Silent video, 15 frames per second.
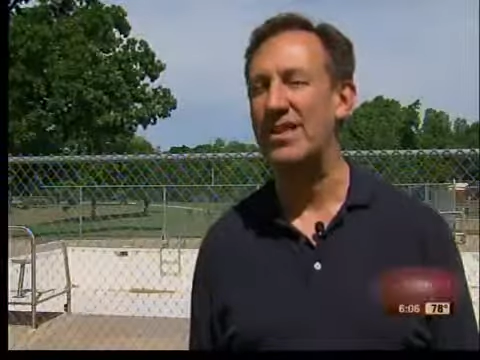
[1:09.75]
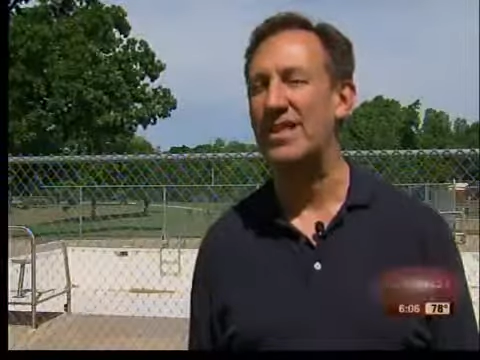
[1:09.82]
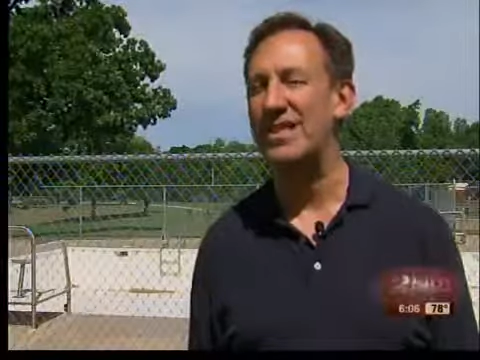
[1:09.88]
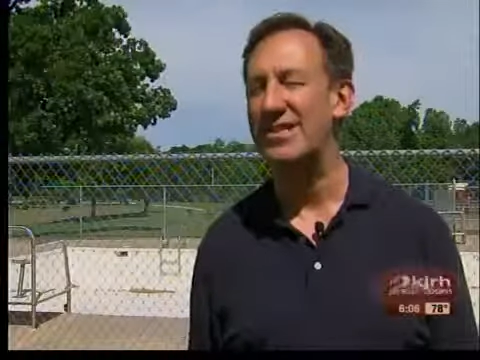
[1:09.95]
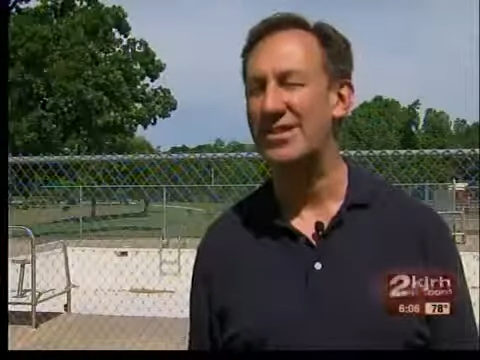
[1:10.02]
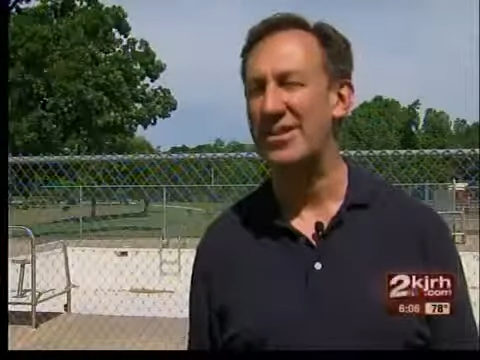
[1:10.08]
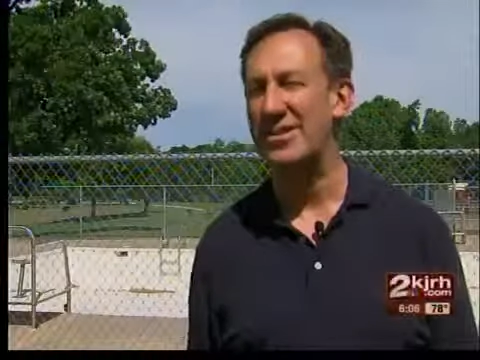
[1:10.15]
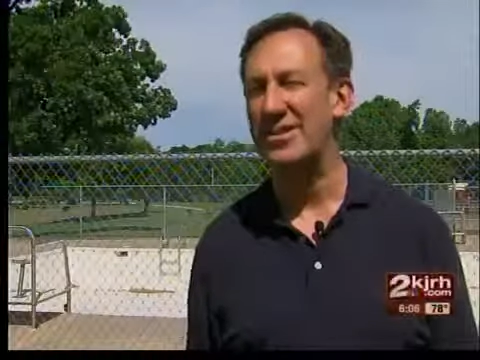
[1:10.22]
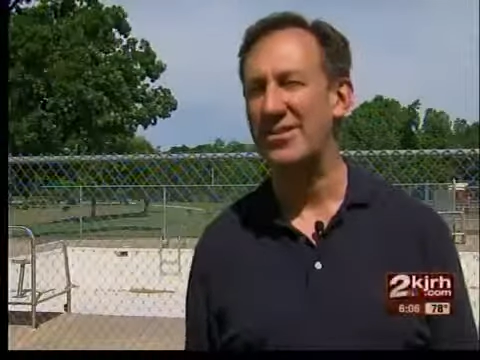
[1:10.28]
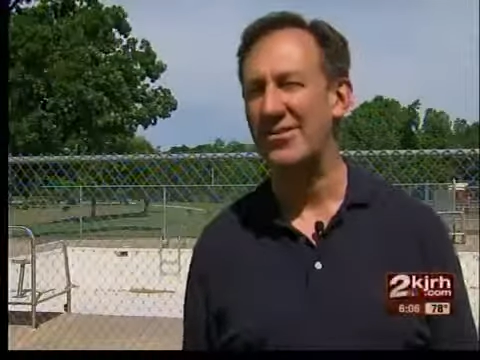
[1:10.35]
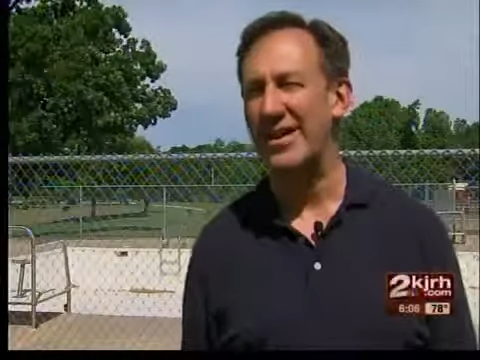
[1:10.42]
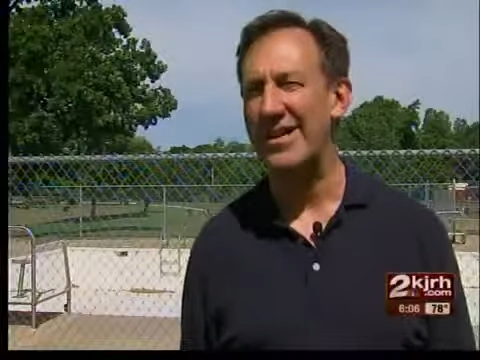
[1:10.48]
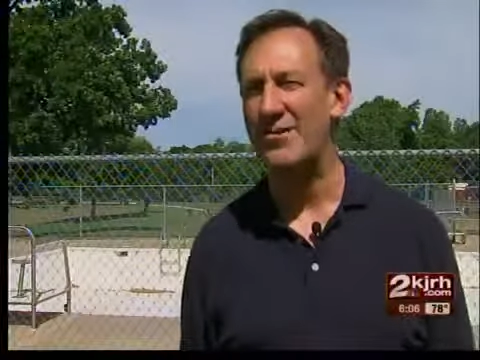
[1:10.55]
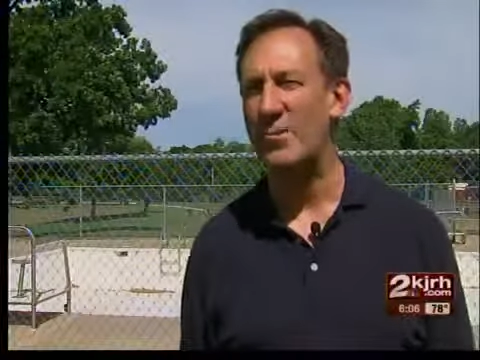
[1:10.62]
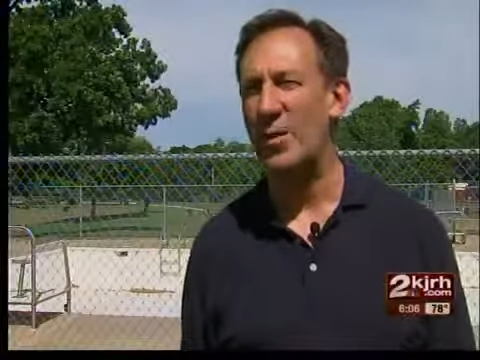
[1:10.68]
it's just a
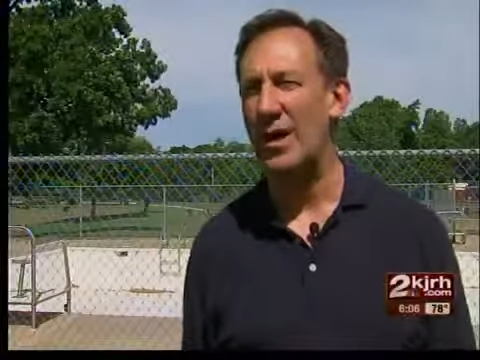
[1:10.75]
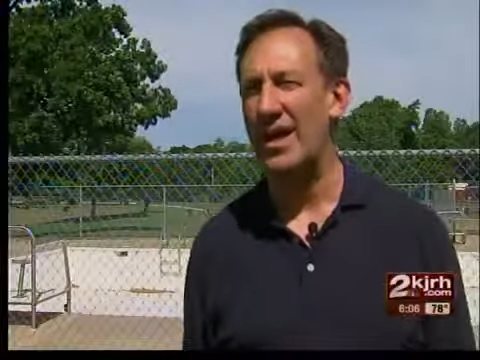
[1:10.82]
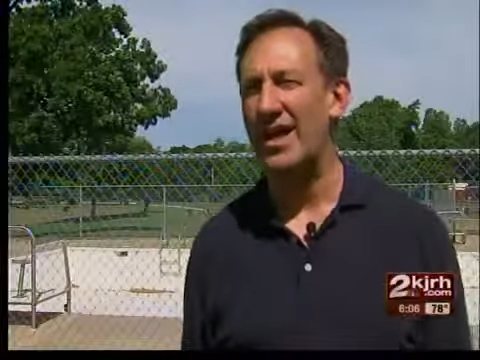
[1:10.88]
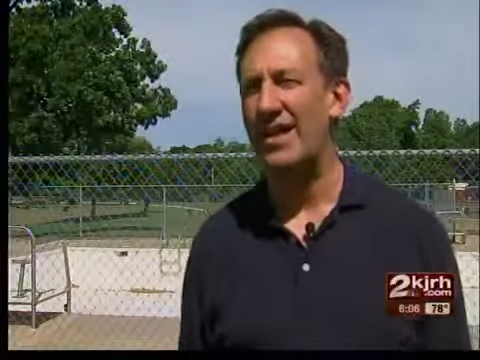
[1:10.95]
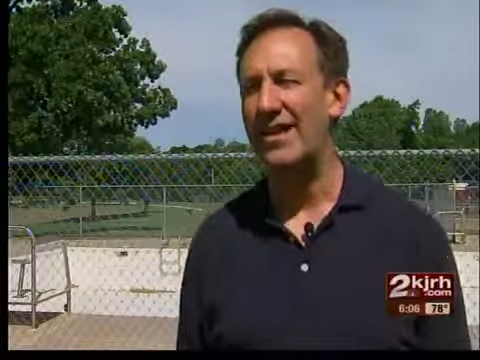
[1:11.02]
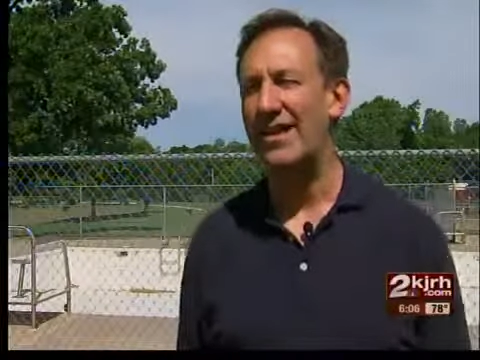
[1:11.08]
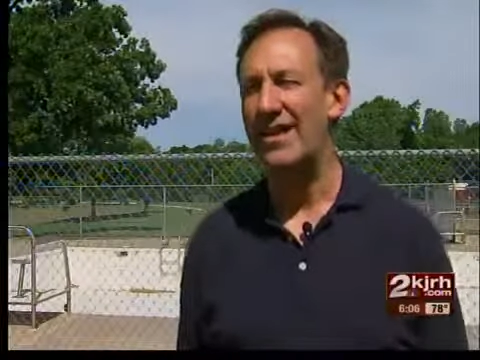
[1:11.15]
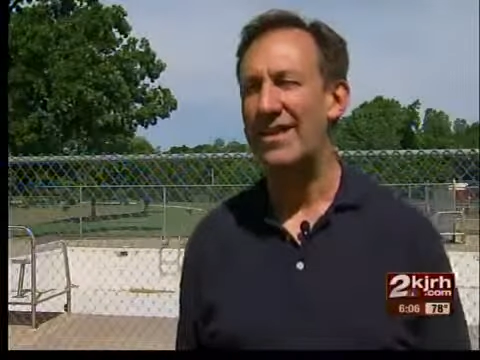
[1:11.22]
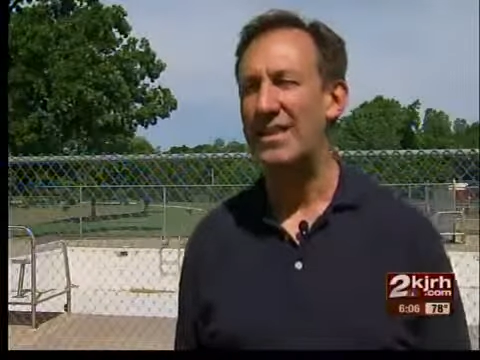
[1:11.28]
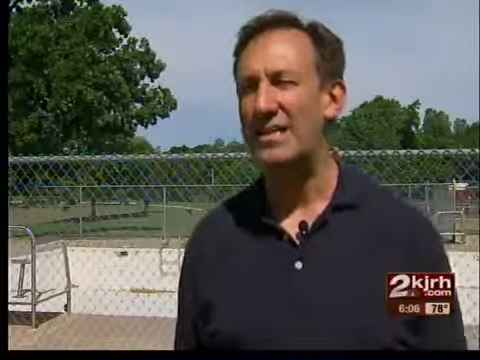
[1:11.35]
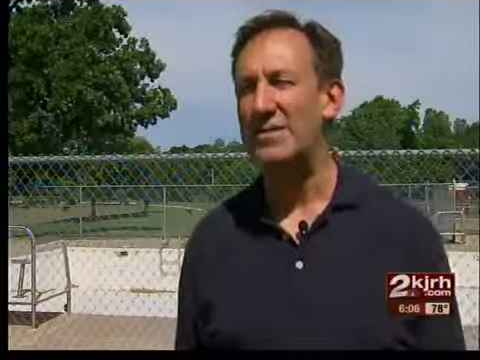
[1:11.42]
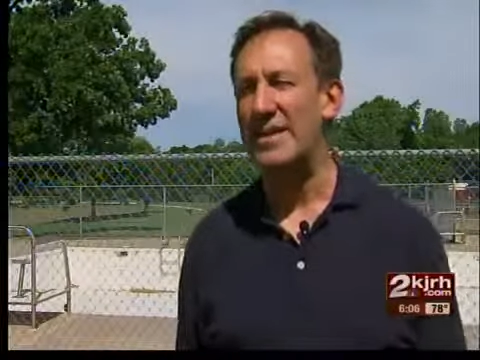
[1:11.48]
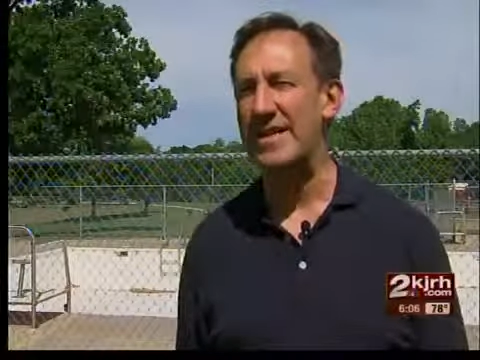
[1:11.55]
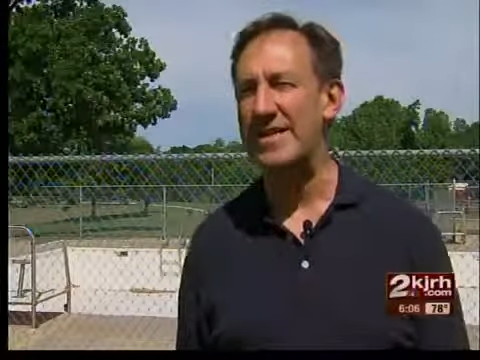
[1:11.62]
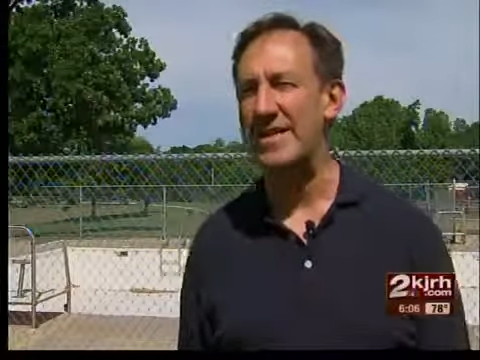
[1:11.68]
great way to
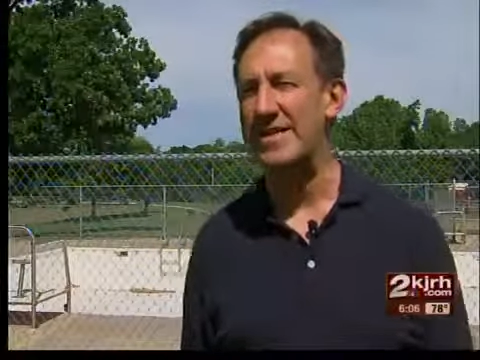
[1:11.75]
spend the